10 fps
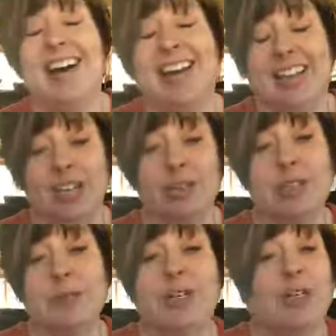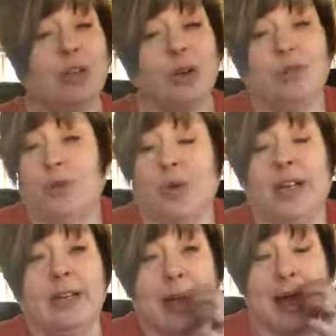Helichrysum clove
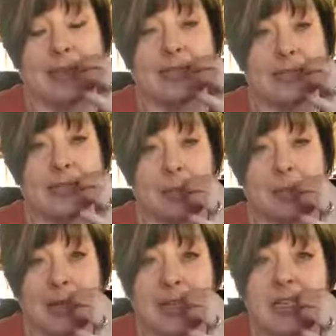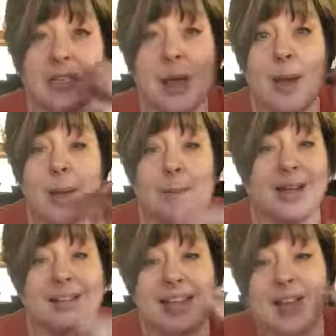oil has some in it,
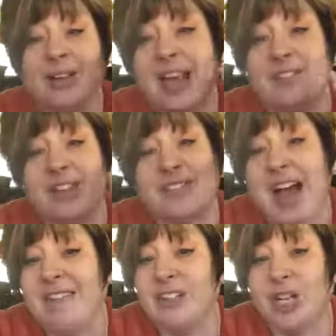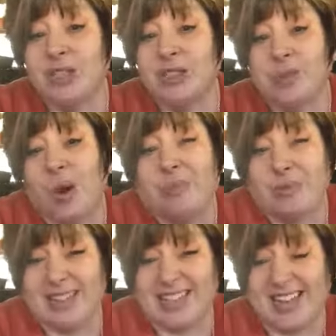but they only have like 5 to
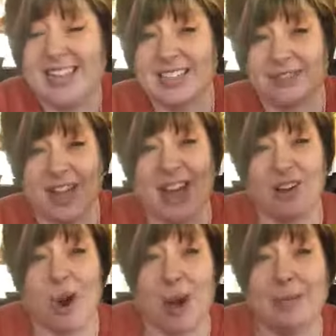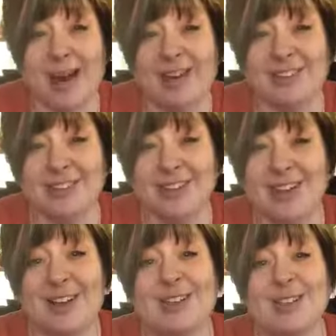12% of that compound.
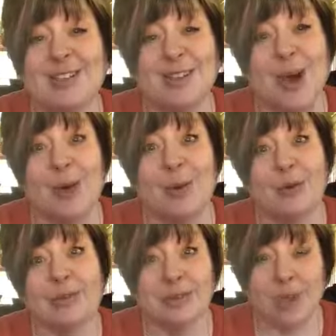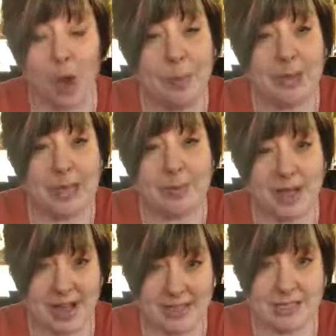So
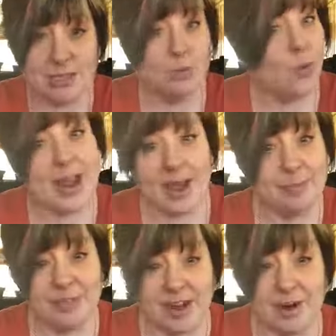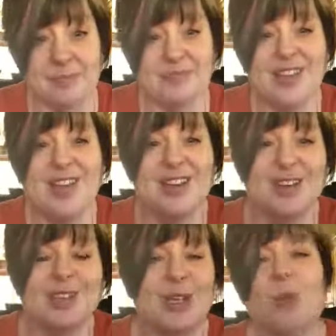Copaiba is way up there.
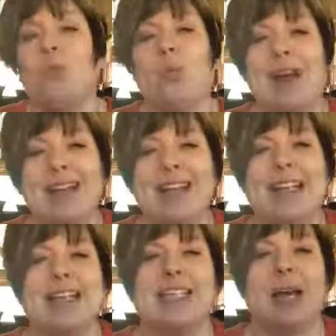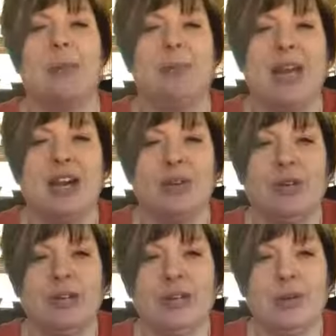So what is a beta,
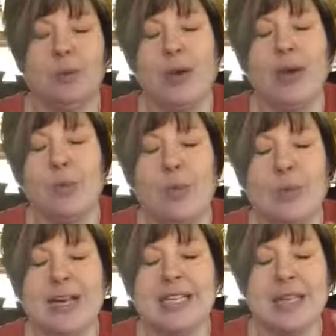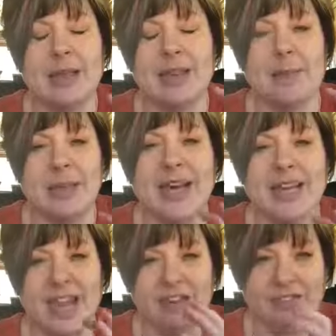what, what is that, that beta
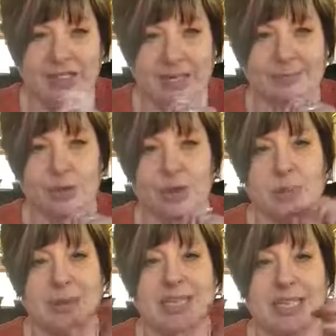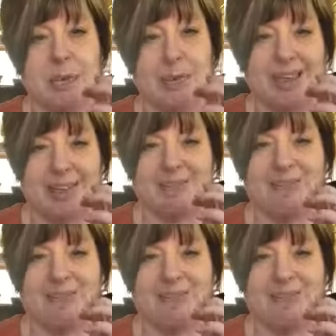caryophyllene or the BCP?